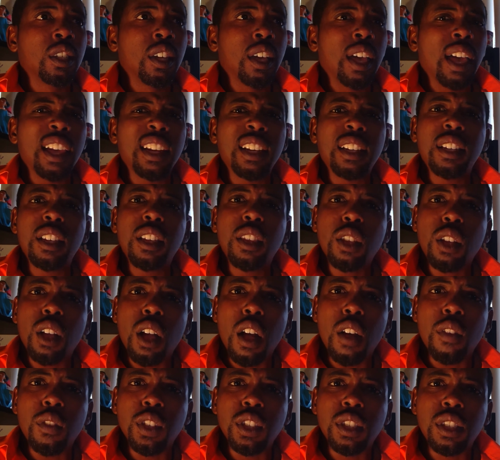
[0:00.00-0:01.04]
I had another
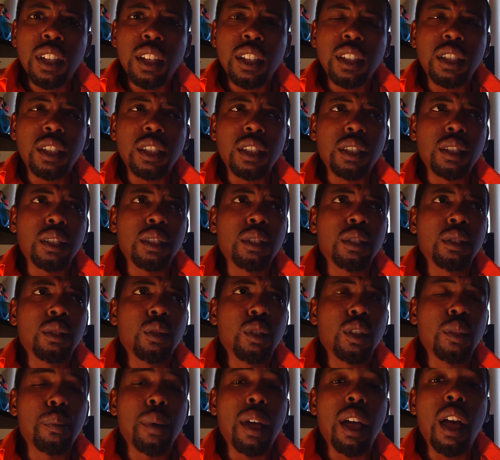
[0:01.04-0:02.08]
conversation
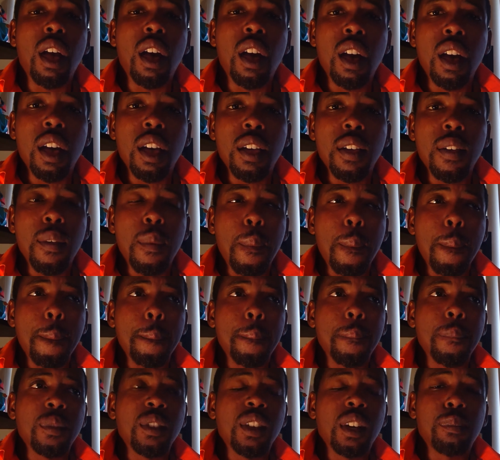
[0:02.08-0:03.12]
with my
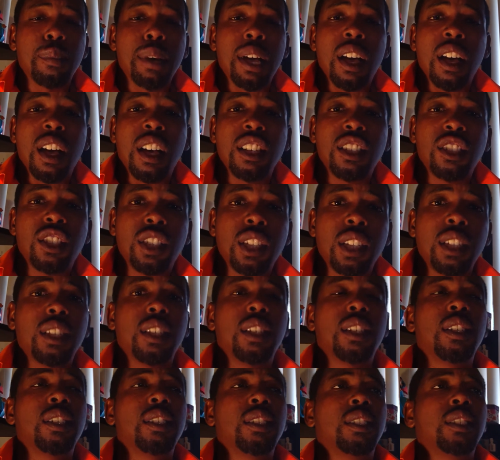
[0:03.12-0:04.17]
aunt
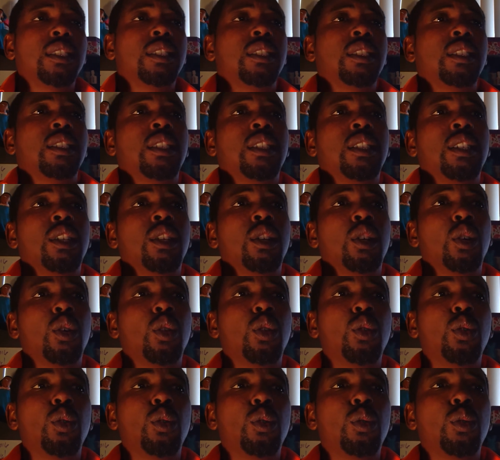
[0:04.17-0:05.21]
Gina,
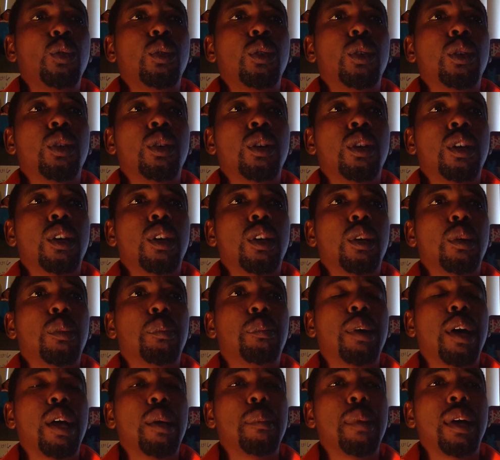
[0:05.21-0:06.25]
who,
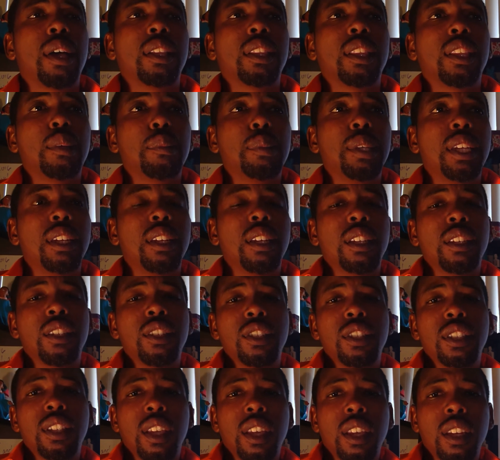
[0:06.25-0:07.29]
by my limited
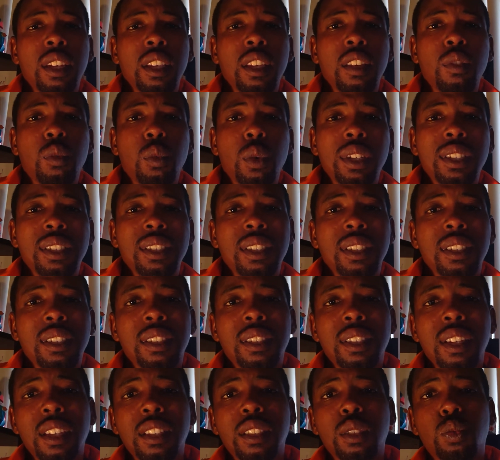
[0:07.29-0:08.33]
understanding of what
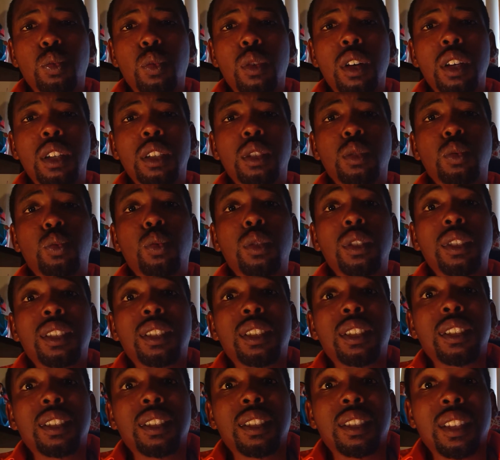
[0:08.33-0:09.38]
success was
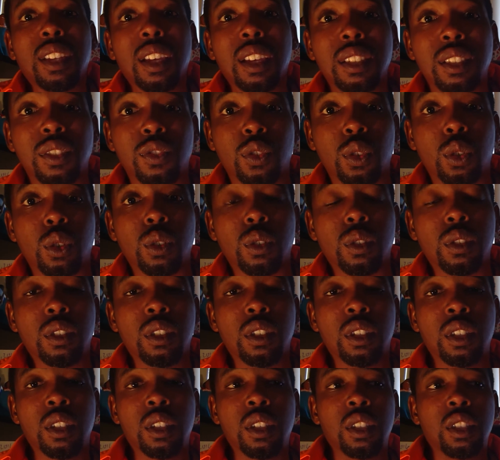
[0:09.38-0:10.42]
successful.
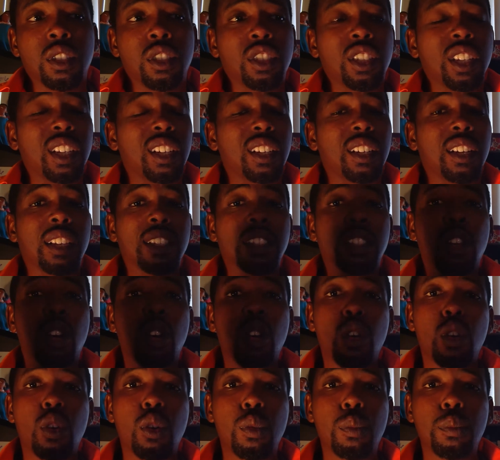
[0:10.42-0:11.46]
She had a nice
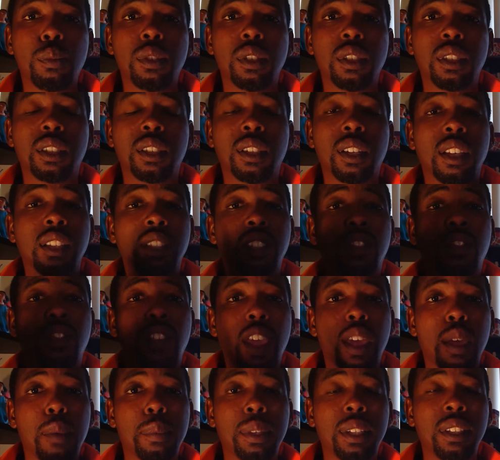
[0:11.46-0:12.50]
home, a nice
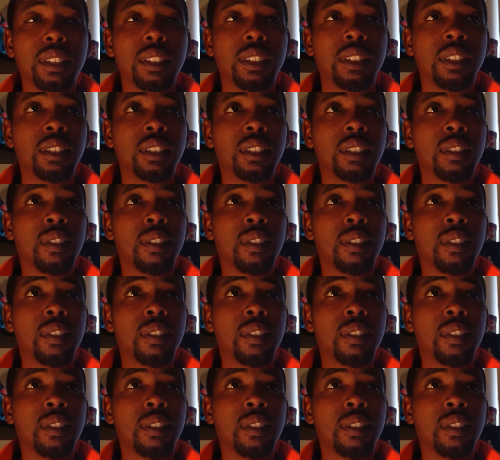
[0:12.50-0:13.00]
family.